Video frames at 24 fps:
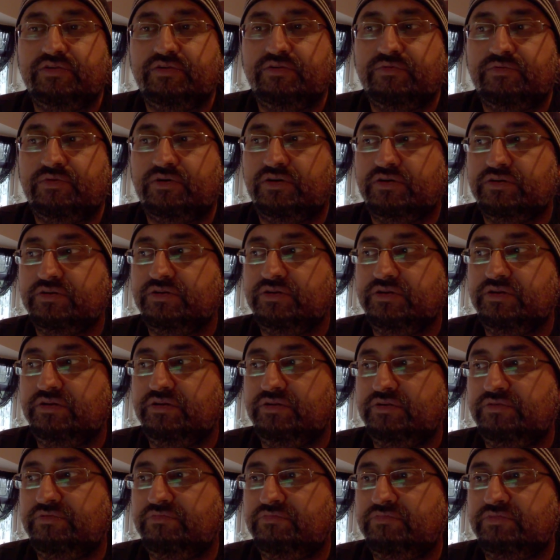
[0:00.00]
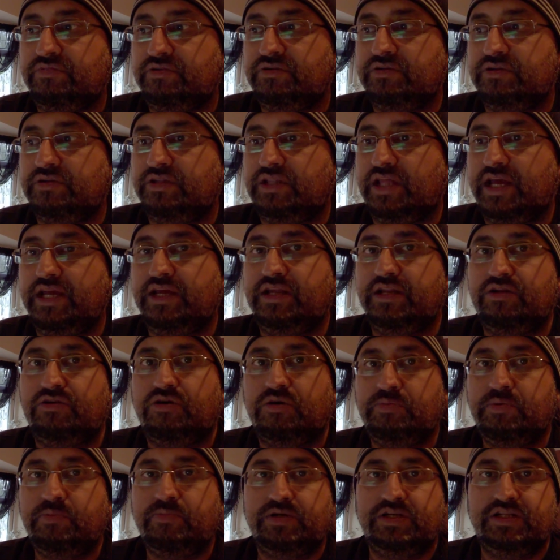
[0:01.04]
Well, a lot of
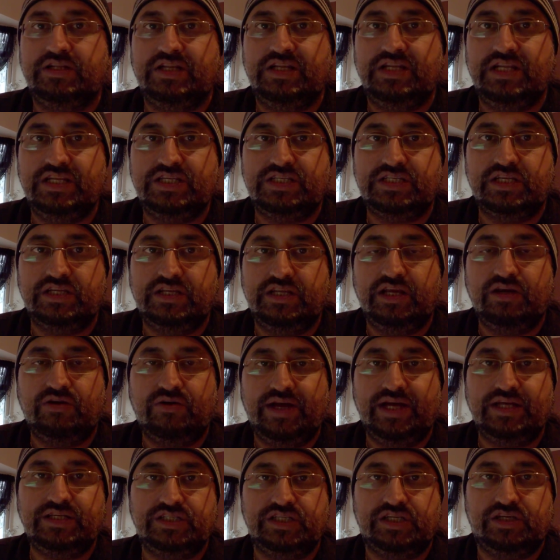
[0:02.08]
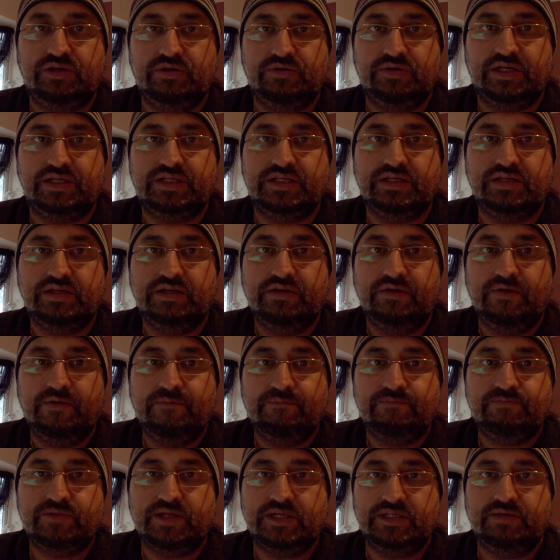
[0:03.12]
people didn't listen; they got executed.
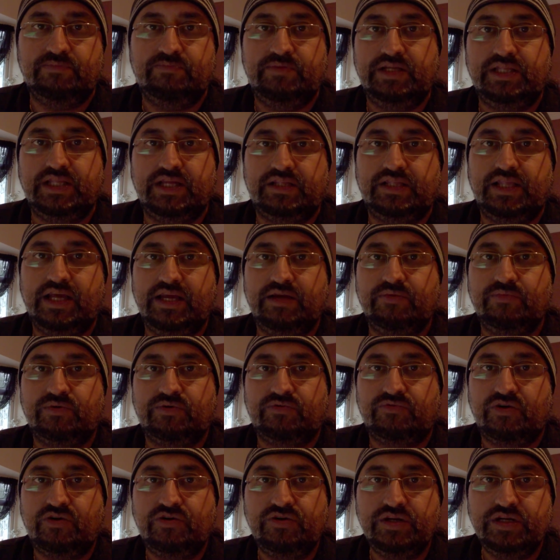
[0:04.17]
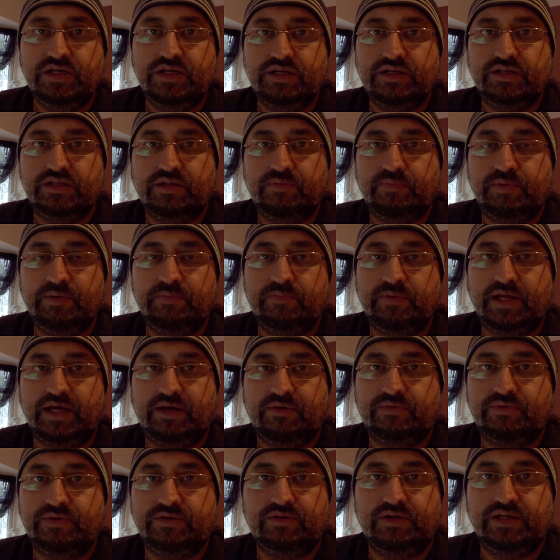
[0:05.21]
Does it mean that they were wrong? The people that
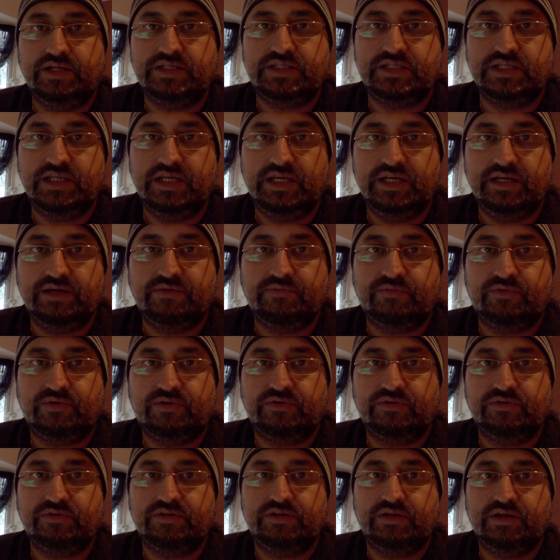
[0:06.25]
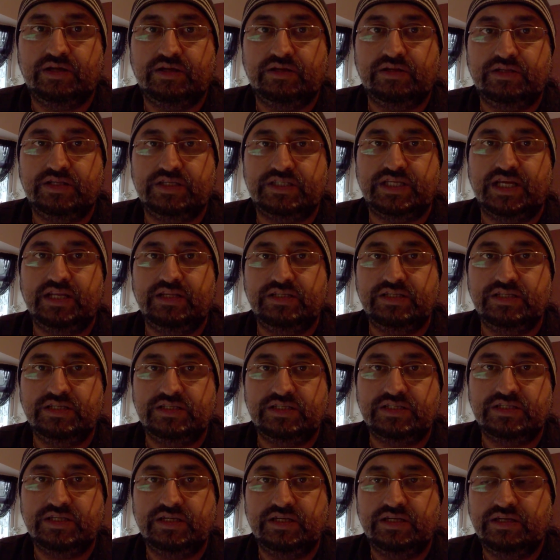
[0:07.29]
were not listening and were
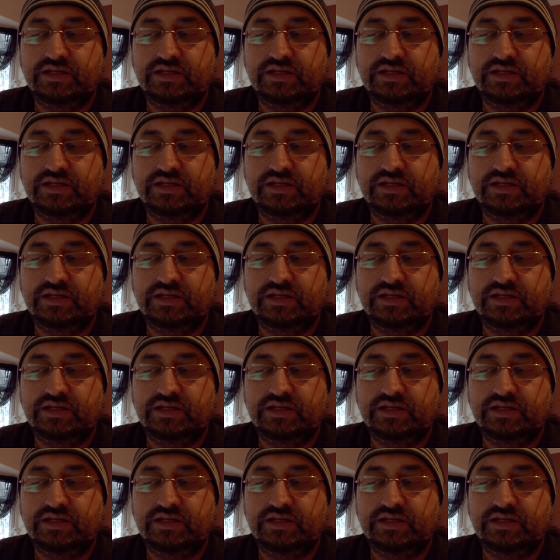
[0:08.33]
dissenters.